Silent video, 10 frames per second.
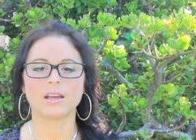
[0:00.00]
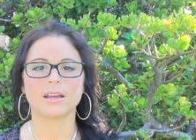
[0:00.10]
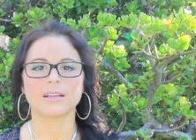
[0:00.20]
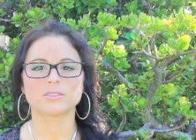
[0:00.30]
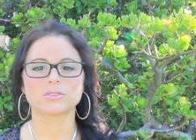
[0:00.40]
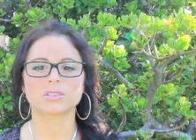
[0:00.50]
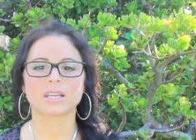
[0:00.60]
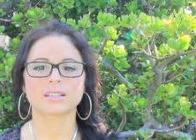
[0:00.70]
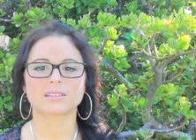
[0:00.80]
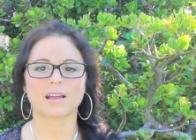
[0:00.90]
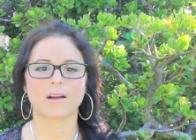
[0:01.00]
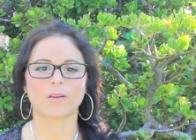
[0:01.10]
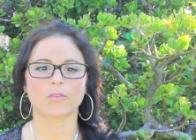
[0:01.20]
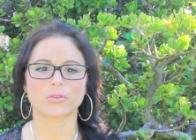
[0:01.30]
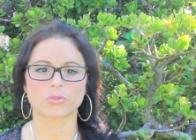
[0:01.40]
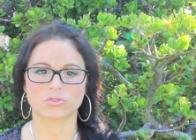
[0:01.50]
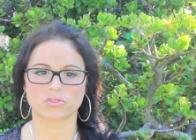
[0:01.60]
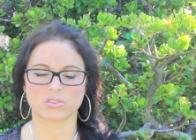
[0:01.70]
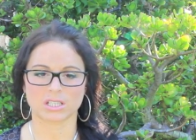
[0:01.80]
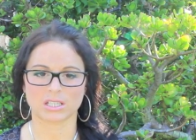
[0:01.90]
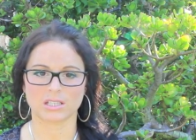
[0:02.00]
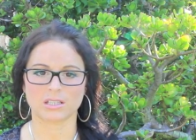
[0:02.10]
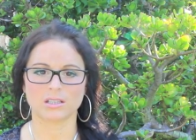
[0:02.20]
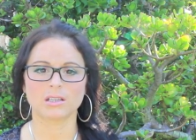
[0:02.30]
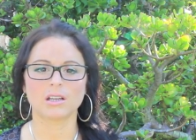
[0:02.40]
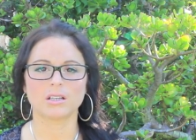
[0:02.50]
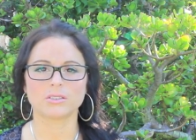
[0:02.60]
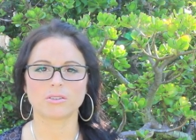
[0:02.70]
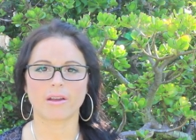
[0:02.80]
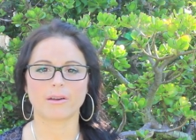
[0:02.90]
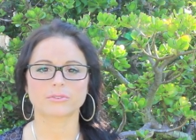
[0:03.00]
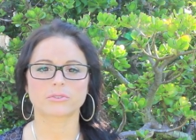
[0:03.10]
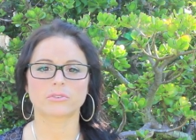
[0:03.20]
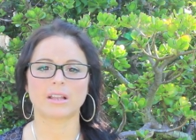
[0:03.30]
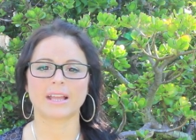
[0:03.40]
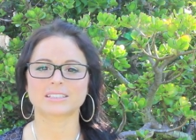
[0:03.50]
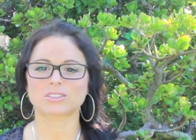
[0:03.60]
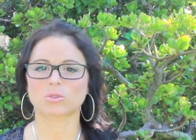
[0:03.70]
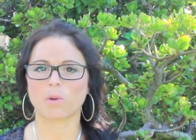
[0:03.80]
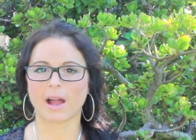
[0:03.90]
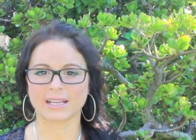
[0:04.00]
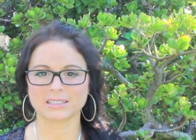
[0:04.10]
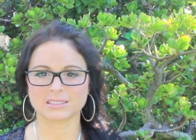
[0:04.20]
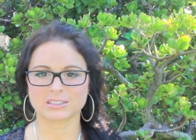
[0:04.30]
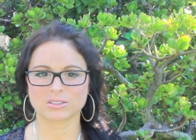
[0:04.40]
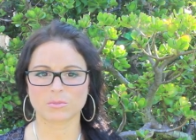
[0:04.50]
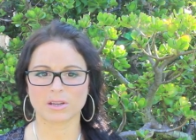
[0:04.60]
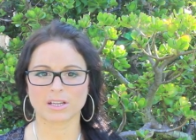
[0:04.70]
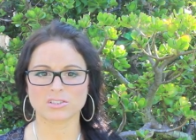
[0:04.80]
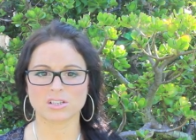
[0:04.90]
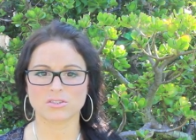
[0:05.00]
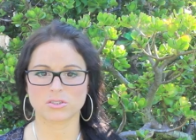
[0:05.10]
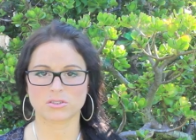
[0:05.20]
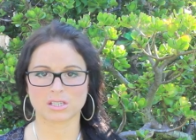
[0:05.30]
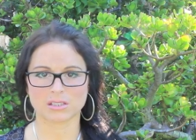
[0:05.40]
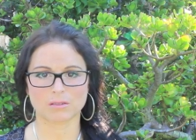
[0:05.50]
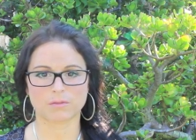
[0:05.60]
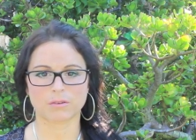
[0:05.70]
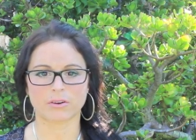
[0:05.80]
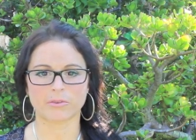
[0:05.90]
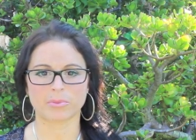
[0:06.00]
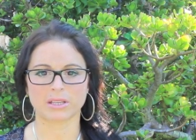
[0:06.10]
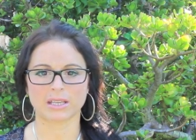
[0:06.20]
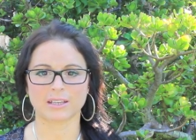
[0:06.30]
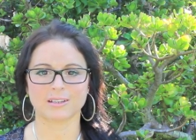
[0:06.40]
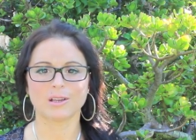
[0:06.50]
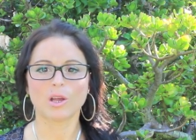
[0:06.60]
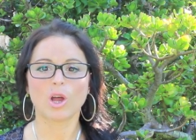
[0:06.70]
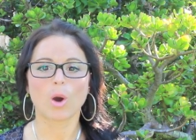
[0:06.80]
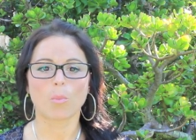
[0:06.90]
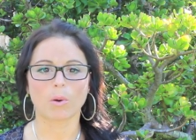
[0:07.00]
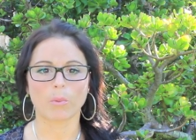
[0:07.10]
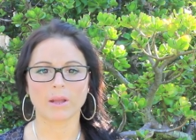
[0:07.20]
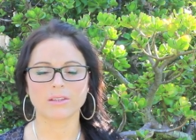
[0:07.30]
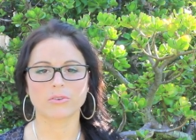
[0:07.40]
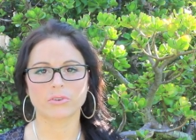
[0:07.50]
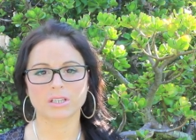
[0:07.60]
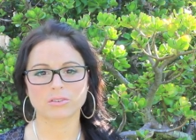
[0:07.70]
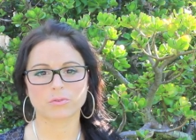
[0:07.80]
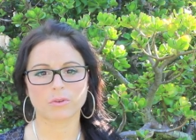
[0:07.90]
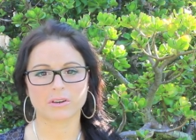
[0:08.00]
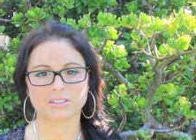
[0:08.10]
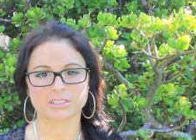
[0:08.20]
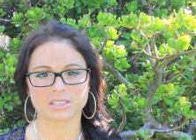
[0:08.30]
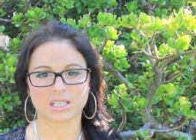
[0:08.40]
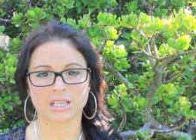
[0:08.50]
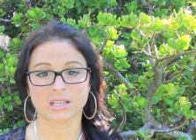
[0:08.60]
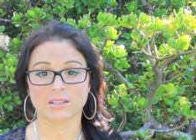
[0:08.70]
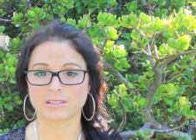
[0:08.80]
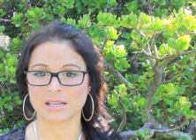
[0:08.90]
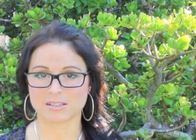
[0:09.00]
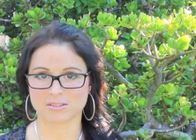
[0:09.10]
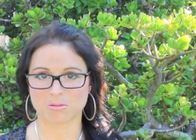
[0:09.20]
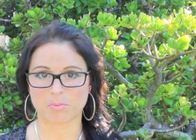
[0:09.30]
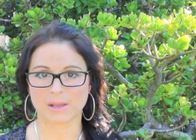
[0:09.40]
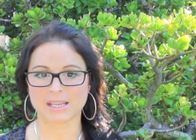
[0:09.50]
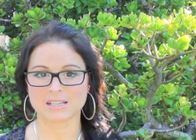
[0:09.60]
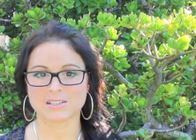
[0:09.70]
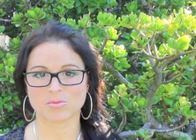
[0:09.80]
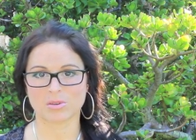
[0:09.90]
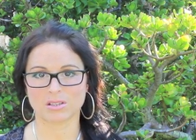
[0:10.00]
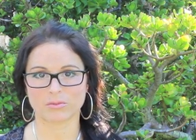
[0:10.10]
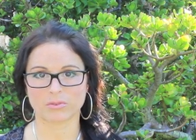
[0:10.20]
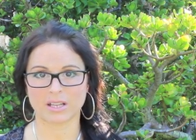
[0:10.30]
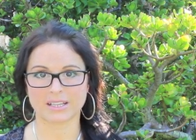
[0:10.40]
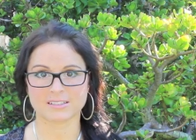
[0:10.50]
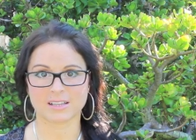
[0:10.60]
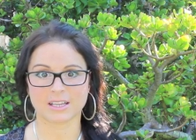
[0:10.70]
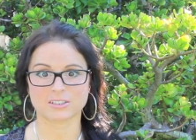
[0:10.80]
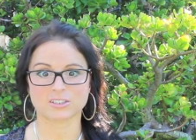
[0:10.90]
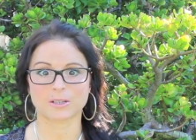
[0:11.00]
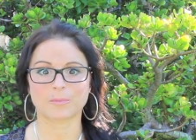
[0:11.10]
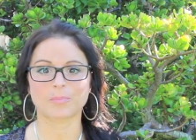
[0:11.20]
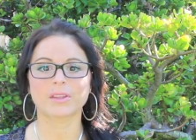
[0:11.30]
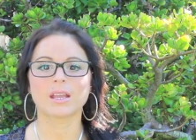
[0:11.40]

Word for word: And to get down to C, you have to relax twice as much as you did at floor B. But when you reach floor C, and that is the basement of relaxation,